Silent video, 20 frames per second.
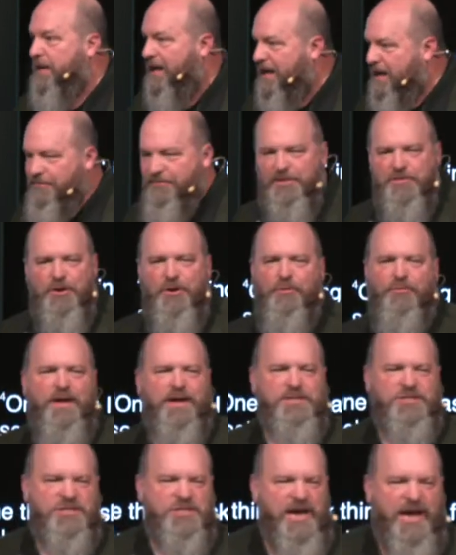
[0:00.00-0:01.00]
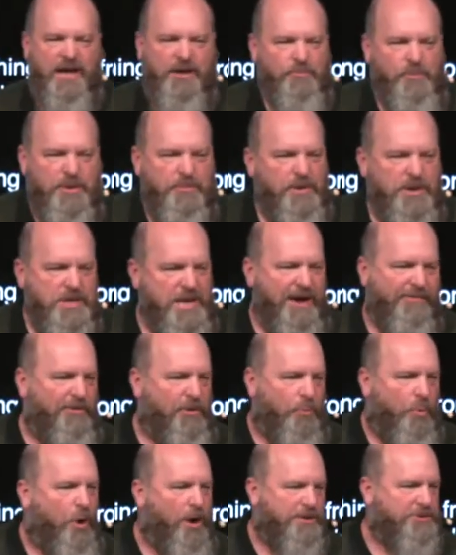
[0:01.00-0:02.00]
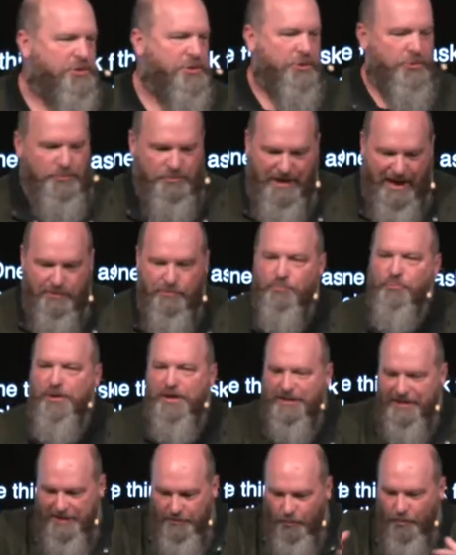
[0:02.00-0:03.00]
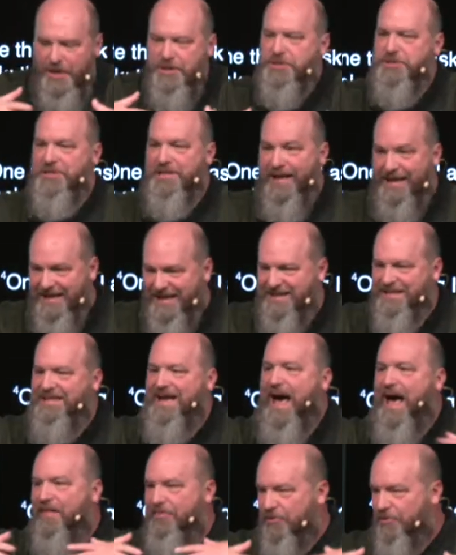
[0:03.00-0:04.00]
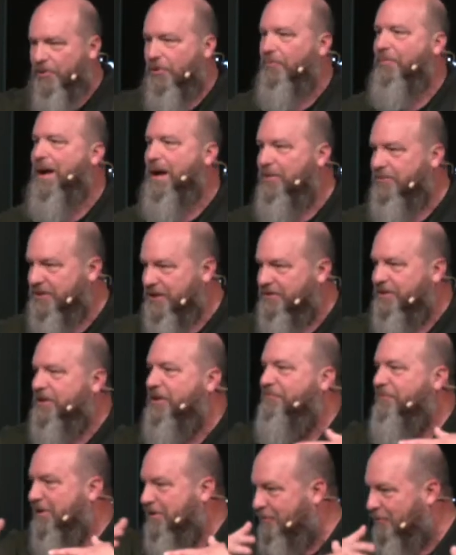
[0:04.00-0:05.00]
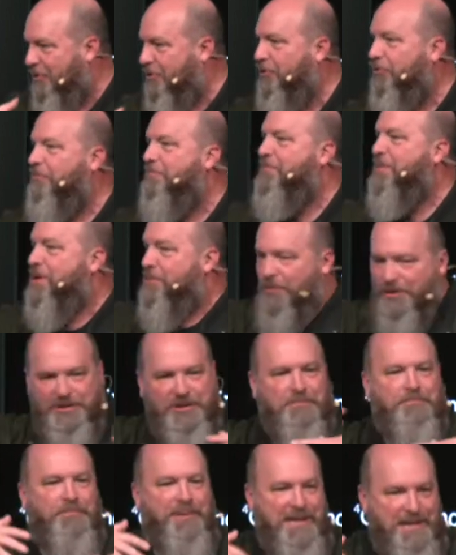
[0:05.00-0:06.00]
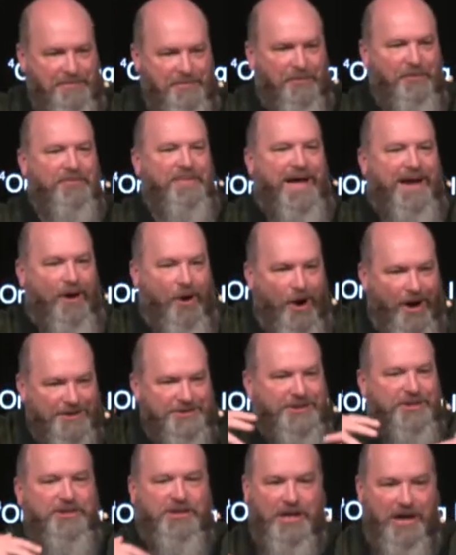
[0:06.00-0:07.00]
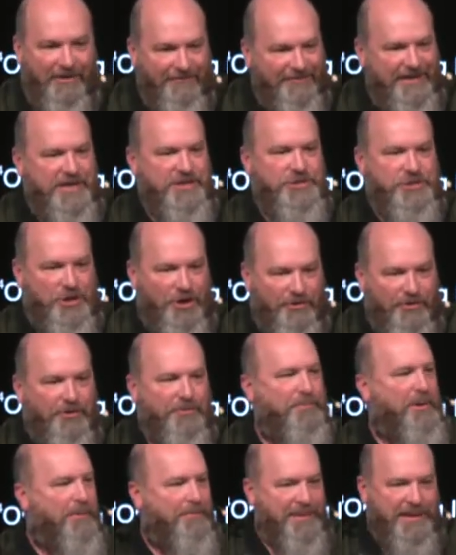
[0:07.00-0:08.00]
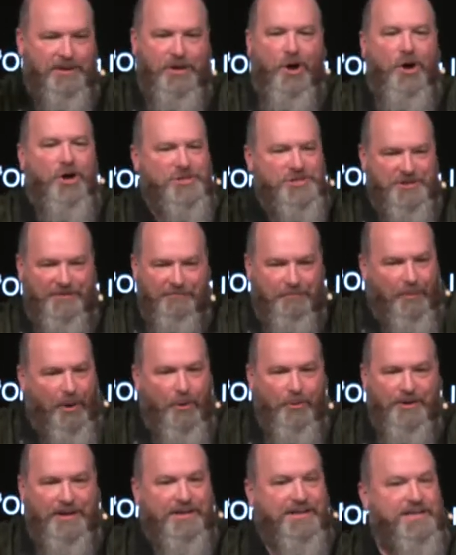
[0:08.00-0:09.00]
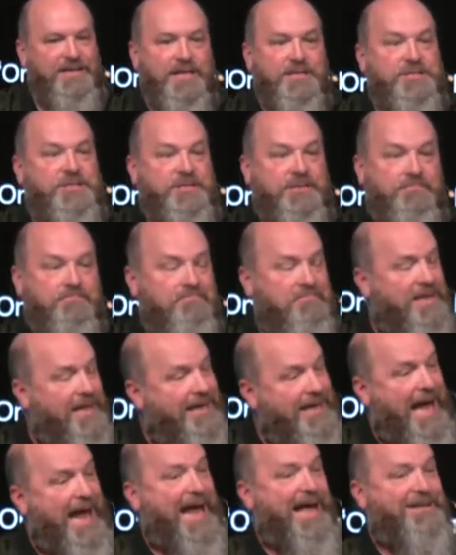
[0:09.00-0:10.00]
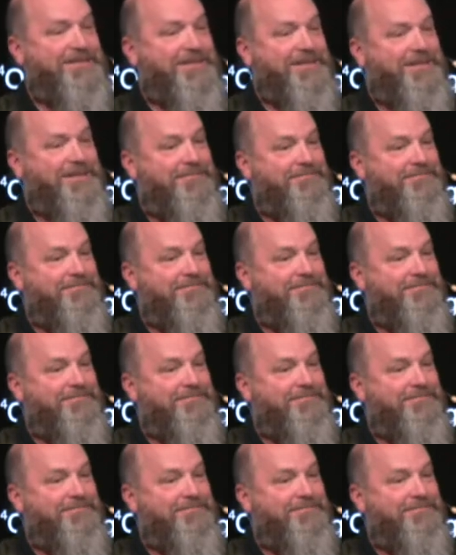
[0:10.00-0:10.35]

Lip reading: even though they say we would never want to, they really wish they could gather around a living room with the people that ought to love each other, but because of brokenness, they can't.